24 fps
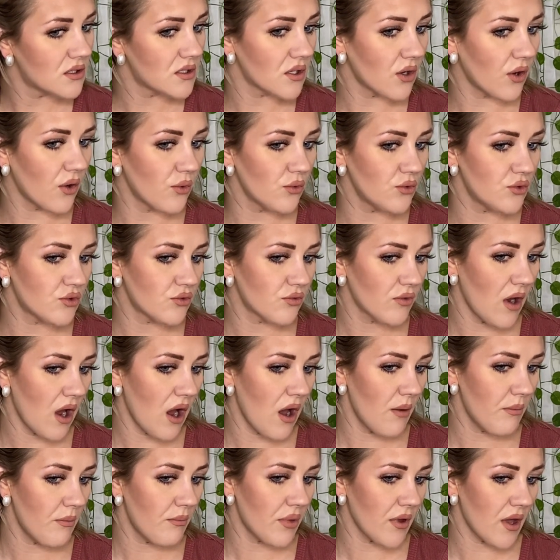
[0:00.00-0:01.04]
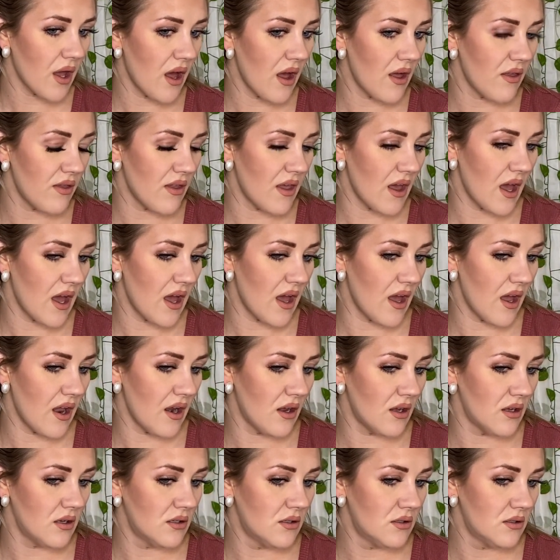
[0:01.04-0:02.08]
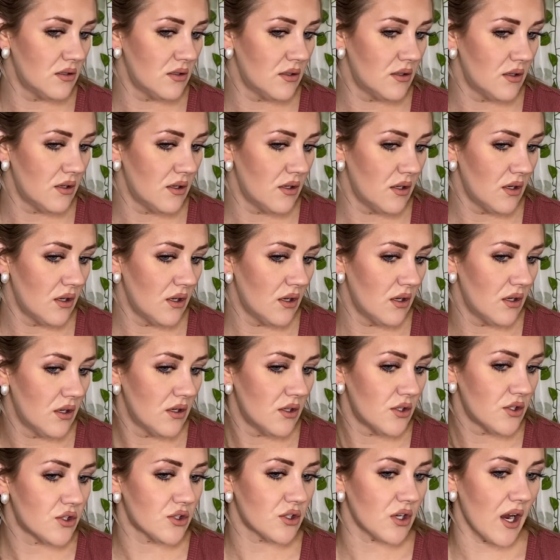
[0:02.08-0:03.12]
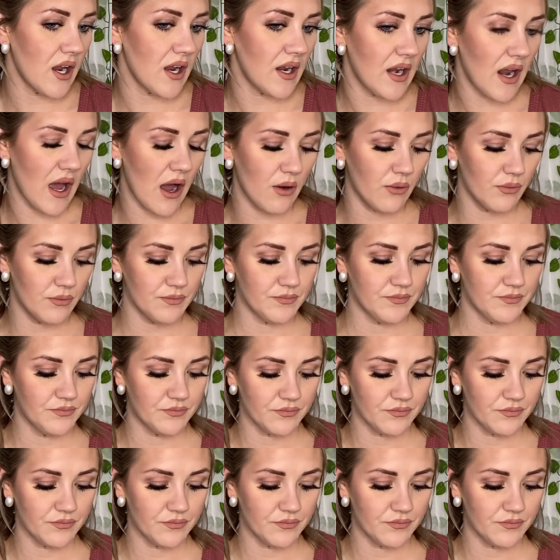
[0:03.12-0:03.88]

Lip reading: So drop and then straighten out.